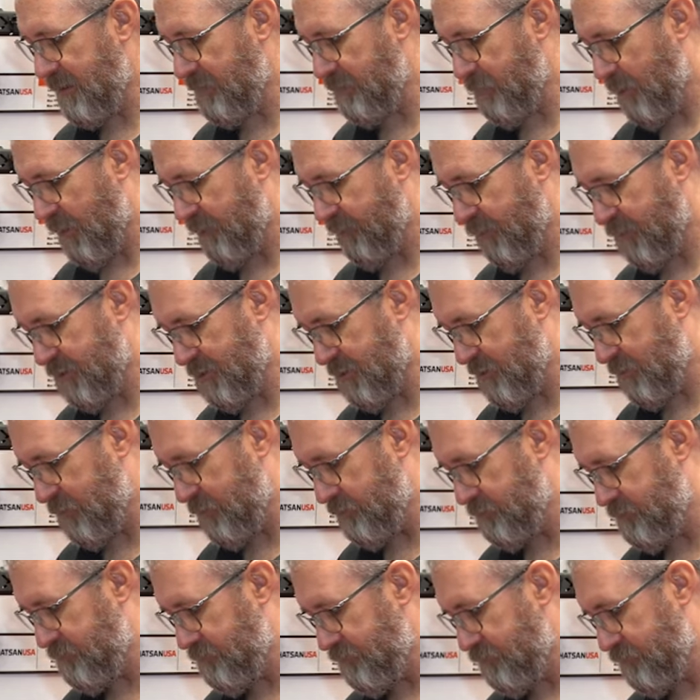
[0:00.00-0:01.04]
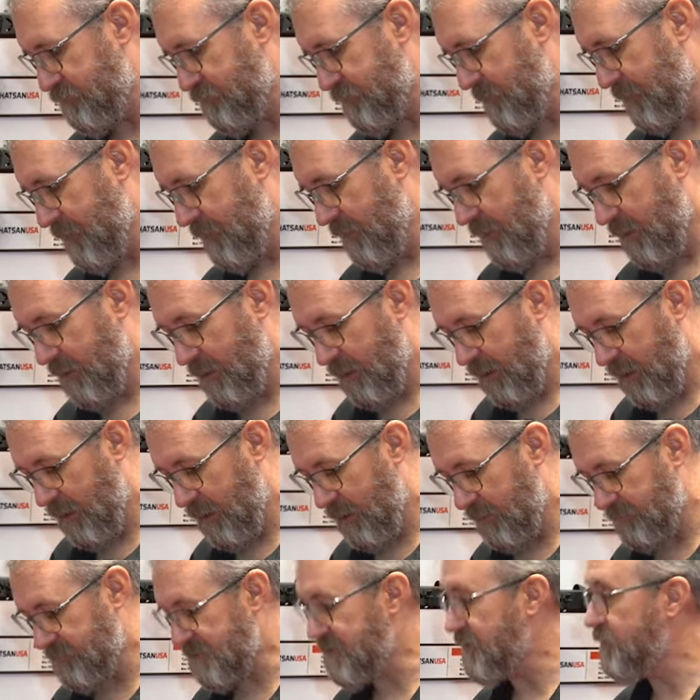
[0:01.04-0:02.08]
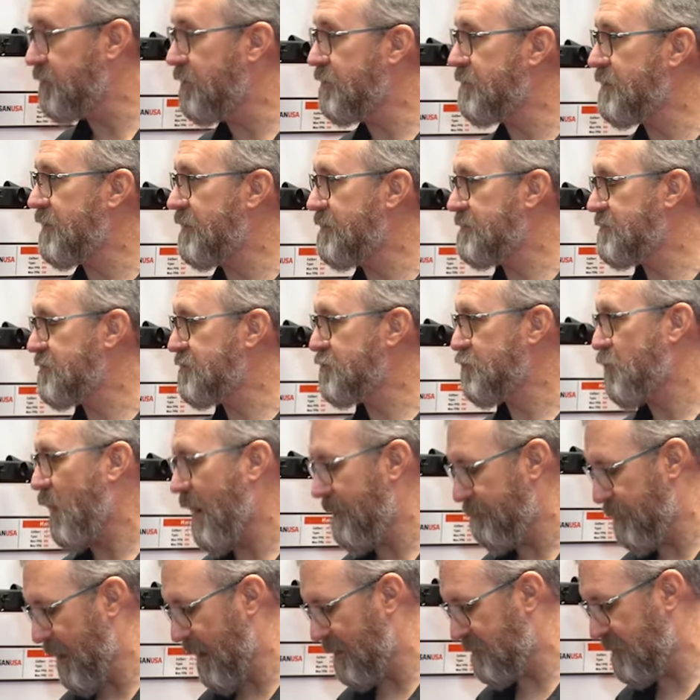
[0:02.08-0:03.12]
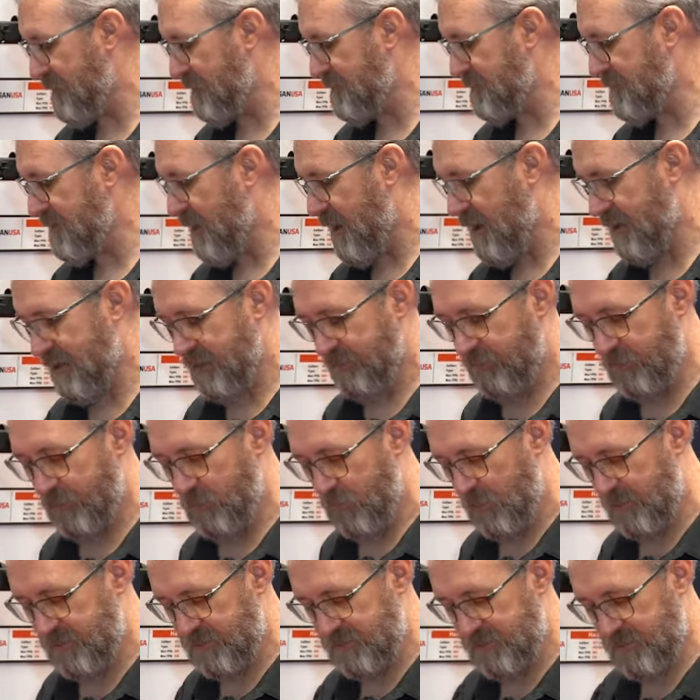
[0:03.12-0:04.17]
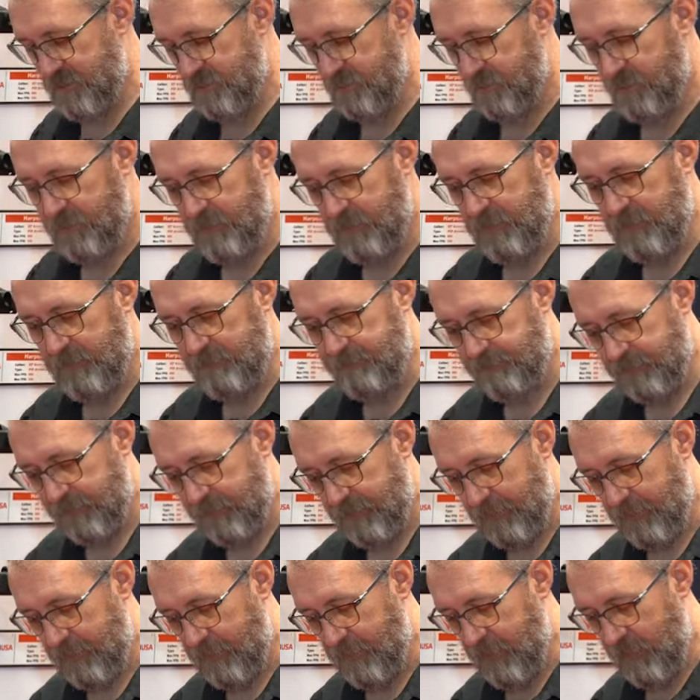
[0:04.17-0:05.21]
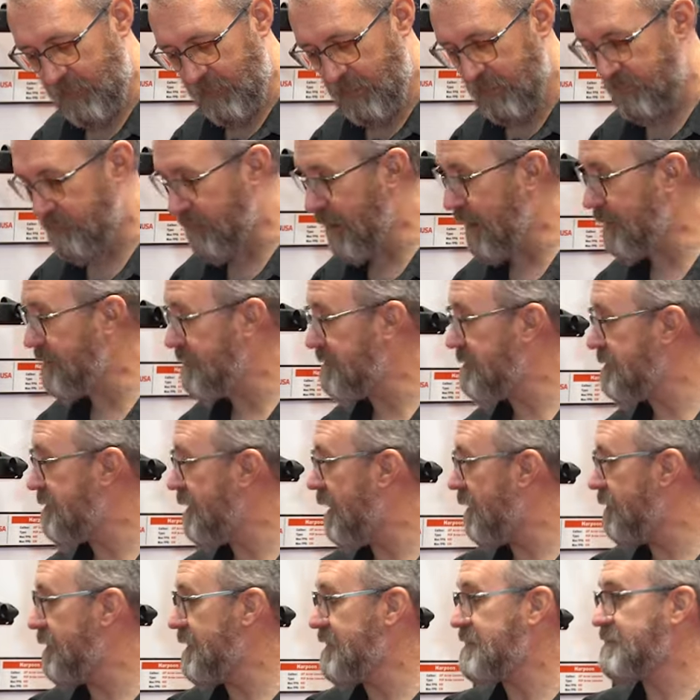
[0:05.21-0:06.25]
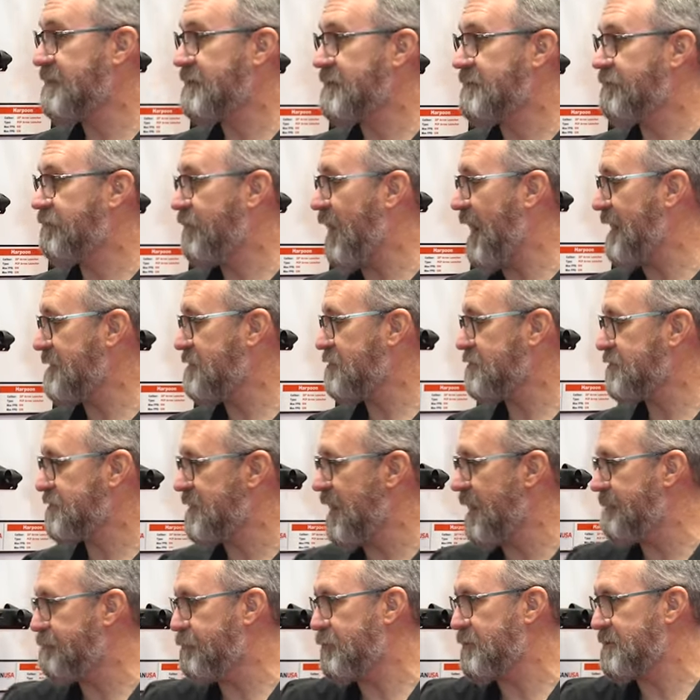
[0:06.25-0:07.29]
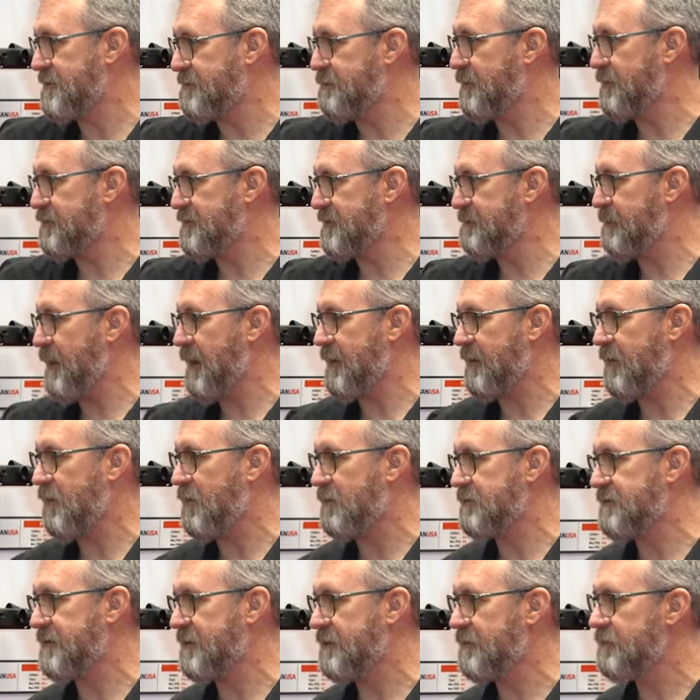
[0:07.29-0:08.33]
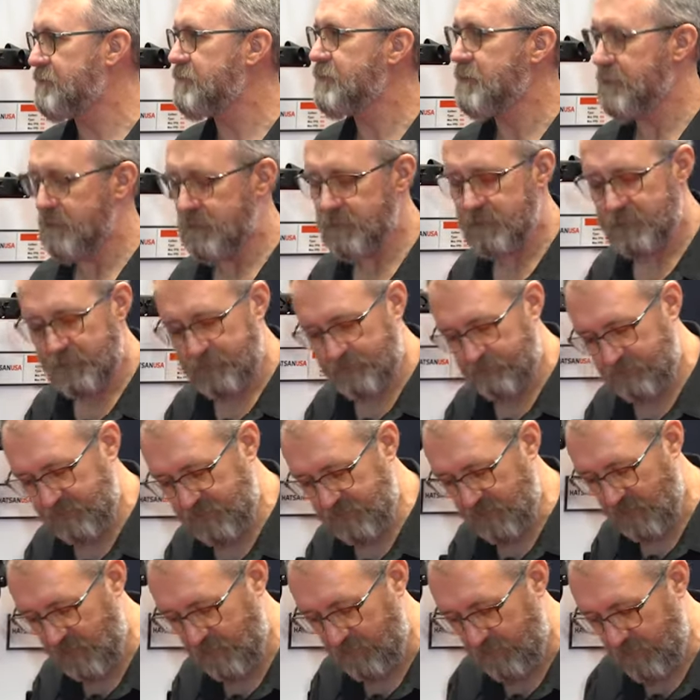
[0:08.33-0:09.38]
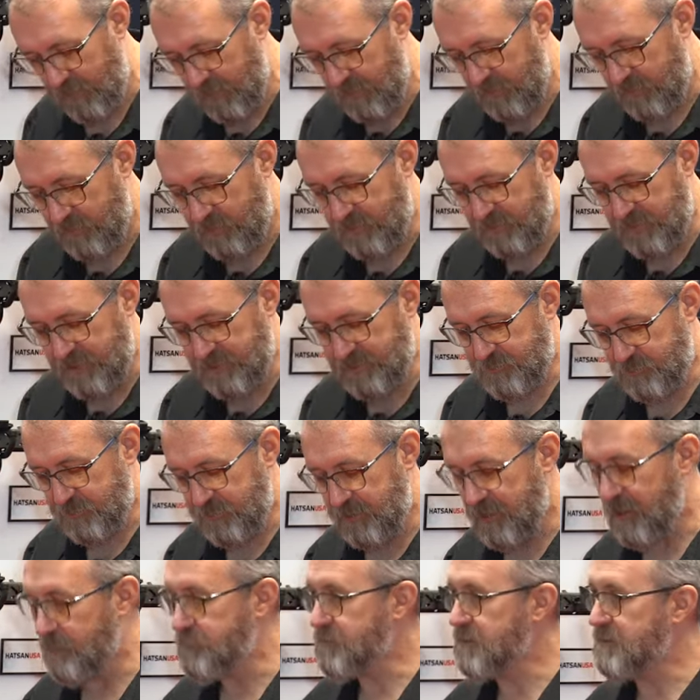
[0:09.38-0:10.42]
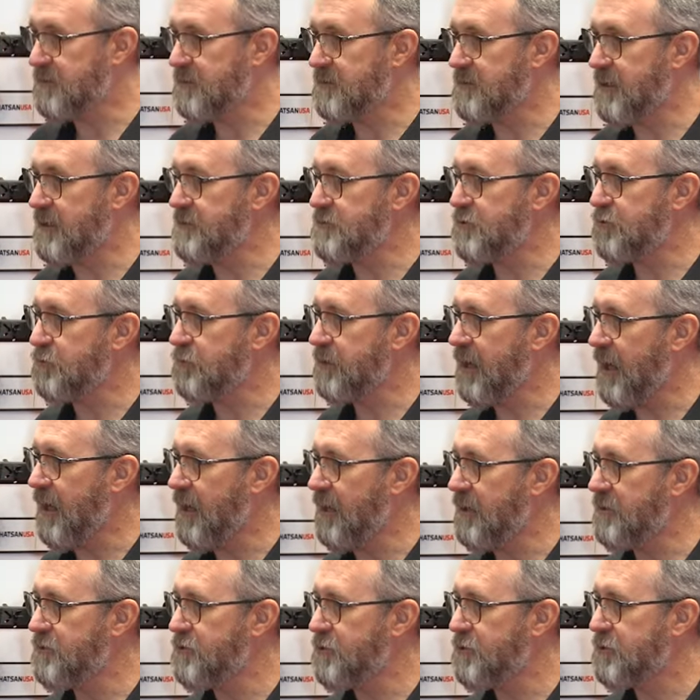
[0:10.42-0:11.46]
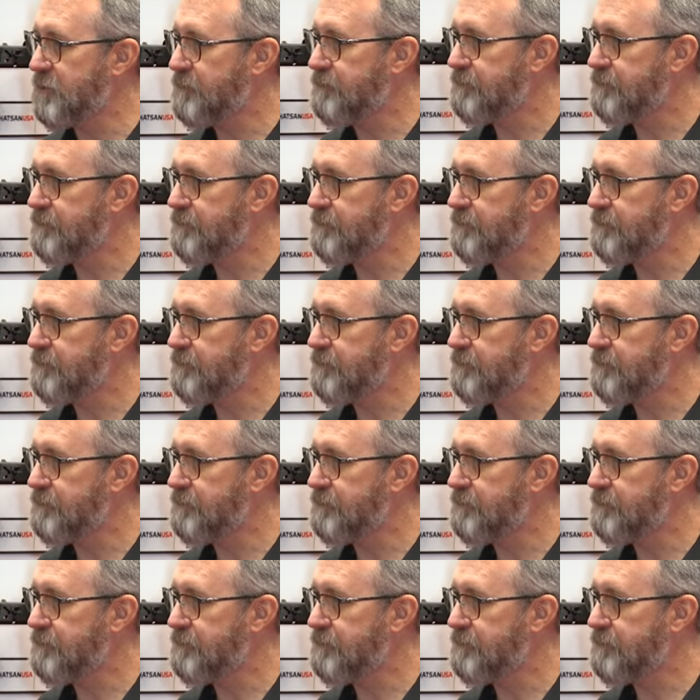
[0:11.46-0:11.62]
and buffer tube. Um, so you can swap out this stock if you want mm -hmm. to. Mm-hmm. Um, and on this Factor Sniper, it's mil spec also. Okay. So this one comes with a digital gauge,